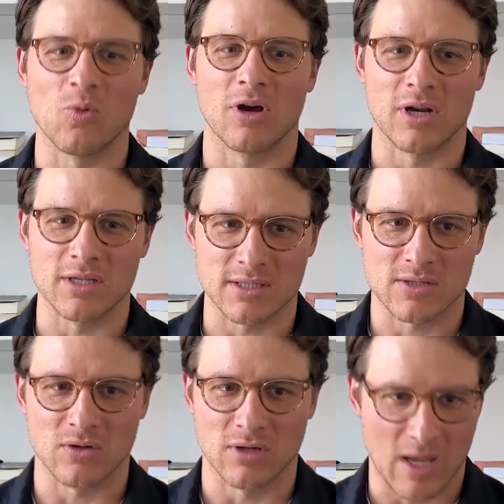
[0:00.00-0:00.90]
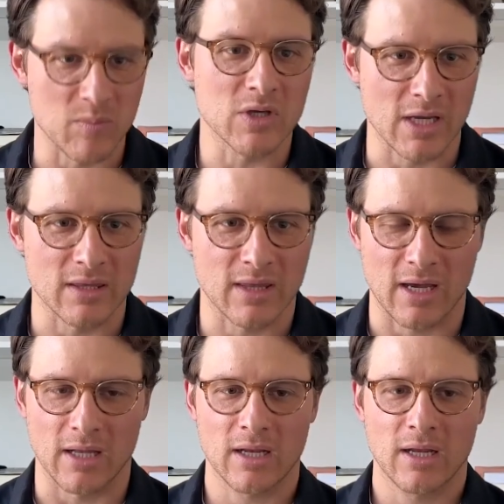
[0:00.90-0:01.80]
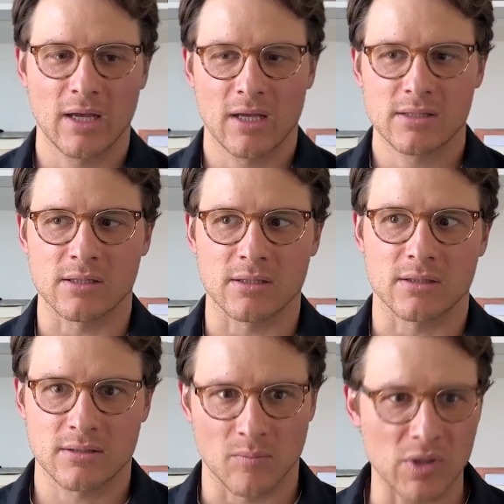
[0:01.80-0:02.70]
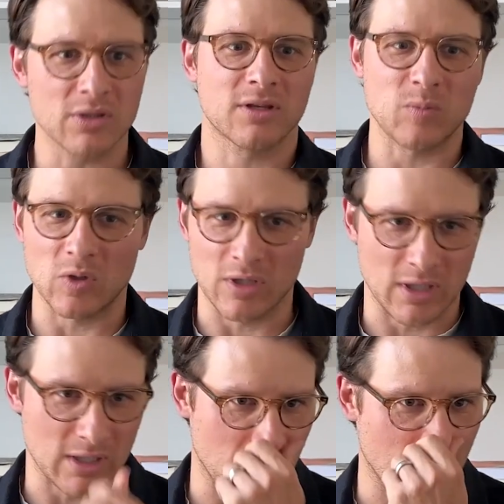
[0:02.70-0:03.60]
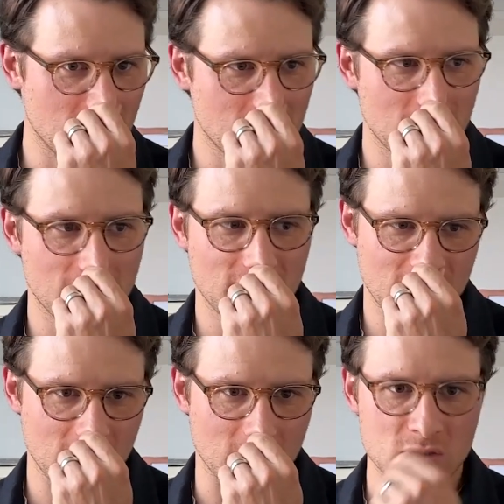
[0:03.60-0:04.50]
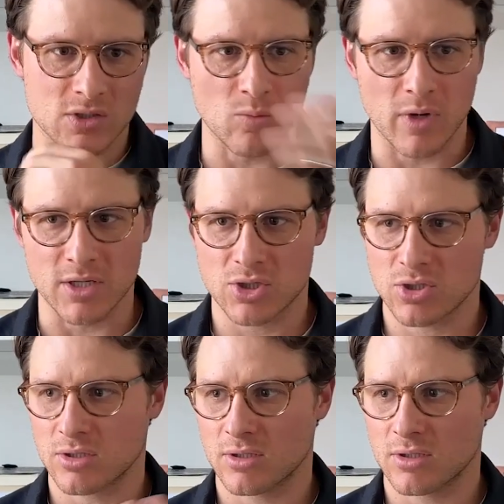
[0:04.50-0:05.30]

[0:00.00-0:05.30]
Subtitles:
wanted to sort of emulate that to build community. And like, so much,